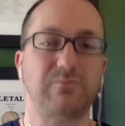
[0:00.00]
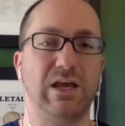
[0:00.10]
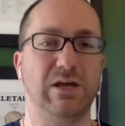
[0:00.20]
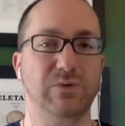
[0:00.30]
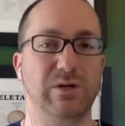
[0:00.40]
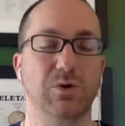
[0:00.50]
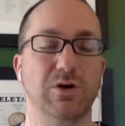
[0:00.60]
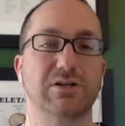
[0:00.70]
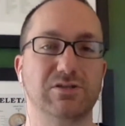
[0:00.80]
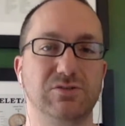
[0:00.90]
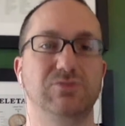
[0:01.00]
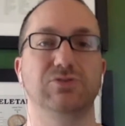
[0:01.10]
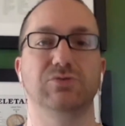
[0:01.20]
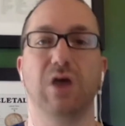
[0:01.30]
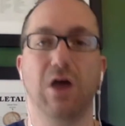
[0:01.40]
And we work to
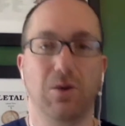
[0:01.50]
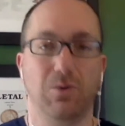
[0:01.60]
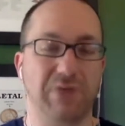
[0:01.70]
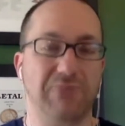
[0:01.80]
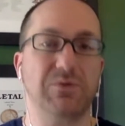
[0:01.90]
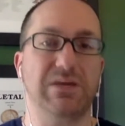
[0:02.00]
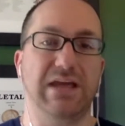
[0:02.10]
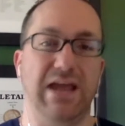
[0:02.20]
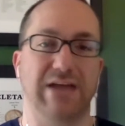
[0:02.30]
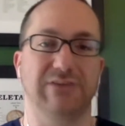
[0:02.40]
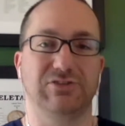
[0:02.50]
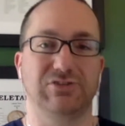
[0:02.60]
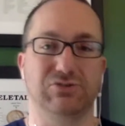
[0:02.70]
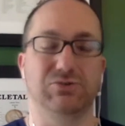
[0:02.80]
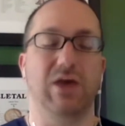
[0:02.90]
do whatever we can
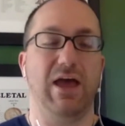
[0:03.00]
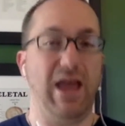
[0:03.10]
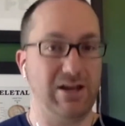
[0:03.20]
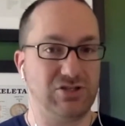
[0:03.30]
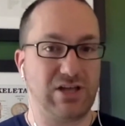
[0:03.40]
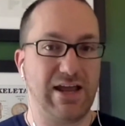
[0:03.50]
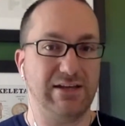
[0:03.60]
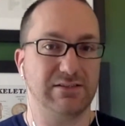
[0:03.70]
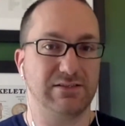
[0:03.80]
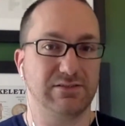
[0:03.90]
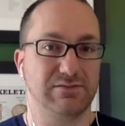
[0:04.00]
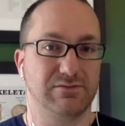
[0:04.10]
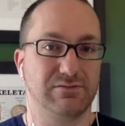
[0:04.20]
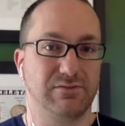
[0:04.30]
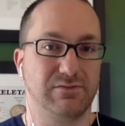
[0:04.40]
to educate
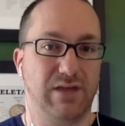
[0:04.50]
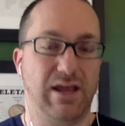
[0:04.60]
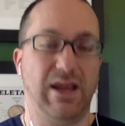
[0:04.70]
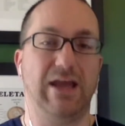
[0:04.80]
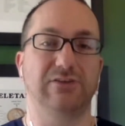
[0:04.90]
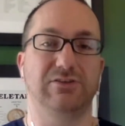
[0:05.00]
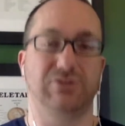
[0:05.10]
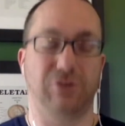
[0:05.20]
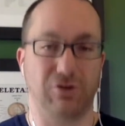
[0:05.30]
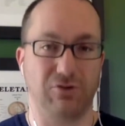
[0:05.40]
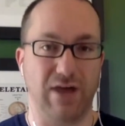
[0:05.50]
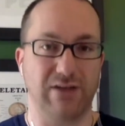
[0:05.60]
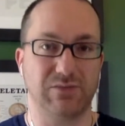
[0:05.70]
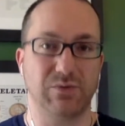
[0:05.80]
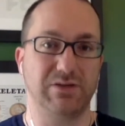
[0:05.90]
and to
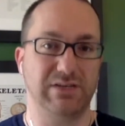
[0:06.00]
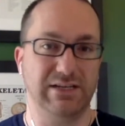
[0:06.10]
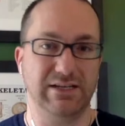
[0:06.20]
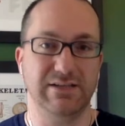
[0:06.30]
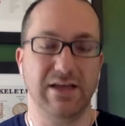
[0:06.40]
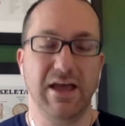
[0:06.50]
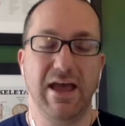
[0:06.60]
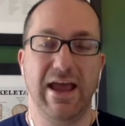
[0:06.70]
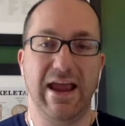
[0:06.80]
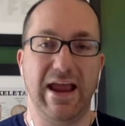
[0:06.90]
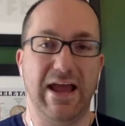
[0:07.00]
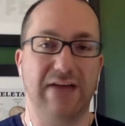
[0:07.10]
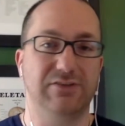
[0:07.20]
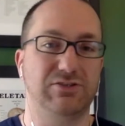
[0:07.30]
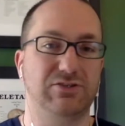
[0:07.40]
correct where needed
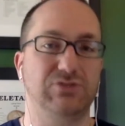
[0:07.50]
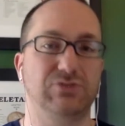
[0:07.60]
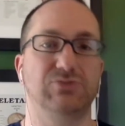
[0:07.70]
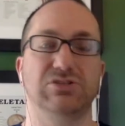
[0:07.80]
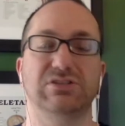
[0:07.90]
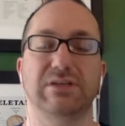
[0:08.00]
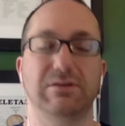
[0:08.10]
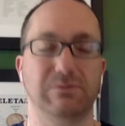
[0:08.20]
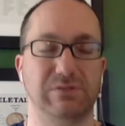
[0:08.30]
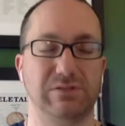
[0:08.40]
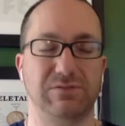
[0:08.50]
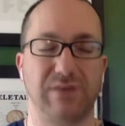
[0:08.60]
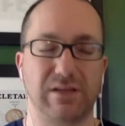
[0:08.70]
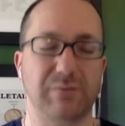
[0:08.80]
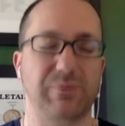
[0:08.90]
and to just
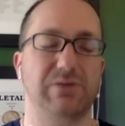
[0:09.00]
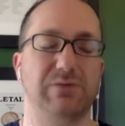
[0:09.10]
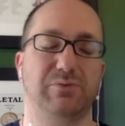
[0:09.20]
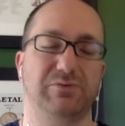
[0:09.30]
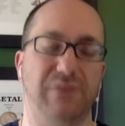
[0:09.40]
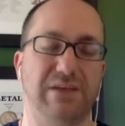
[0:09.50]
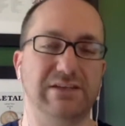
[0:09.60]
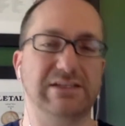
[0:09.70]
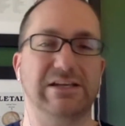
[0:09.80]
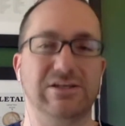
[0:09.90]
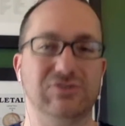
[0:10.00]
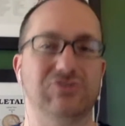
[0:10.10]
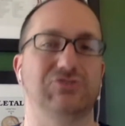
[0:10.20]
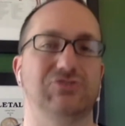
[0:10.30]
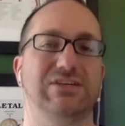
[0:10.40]
develop preventing
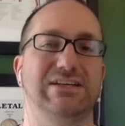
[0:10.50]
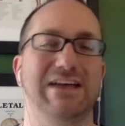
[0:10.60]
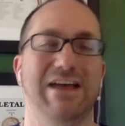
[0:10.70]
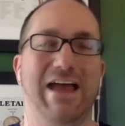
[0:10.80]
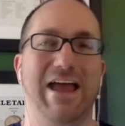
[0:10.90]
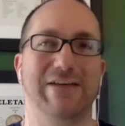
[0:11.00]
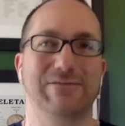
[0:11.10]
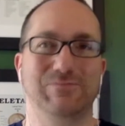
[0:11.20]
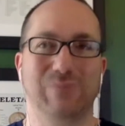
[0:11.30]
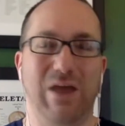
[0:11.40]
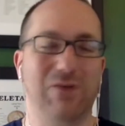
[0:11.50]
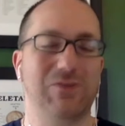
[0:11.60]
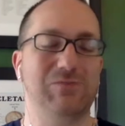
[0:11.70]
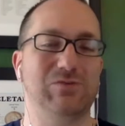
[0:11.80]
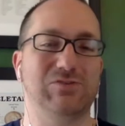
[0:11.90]
injury and healthy
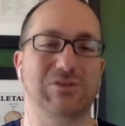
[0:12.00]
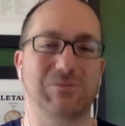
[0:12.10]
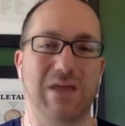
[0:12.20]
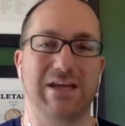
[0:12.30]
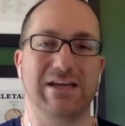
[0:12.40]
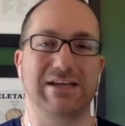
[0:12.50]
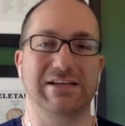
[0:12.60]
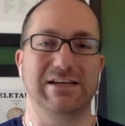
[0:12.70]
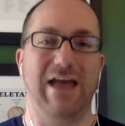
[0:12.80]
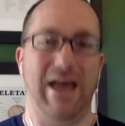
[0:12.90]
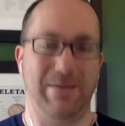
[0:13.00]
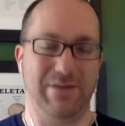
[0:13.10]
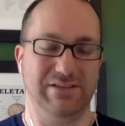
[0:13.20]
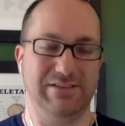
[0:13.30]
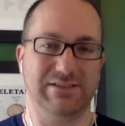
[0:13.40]
music making
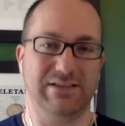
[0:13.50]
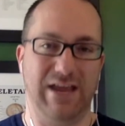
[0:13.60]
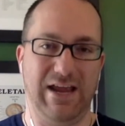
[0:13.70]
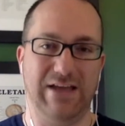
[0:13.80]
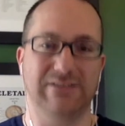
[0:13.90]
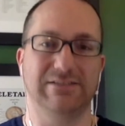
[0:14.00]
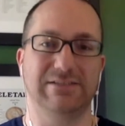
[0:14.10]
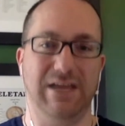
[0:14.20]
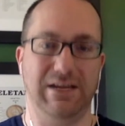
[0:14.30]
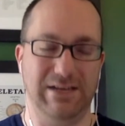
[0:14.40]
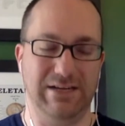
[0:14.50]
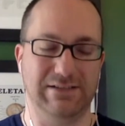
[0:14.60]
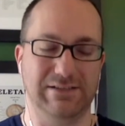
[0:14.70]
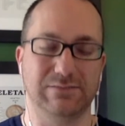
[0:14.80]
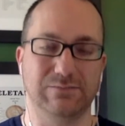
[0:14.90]
habits and techniques.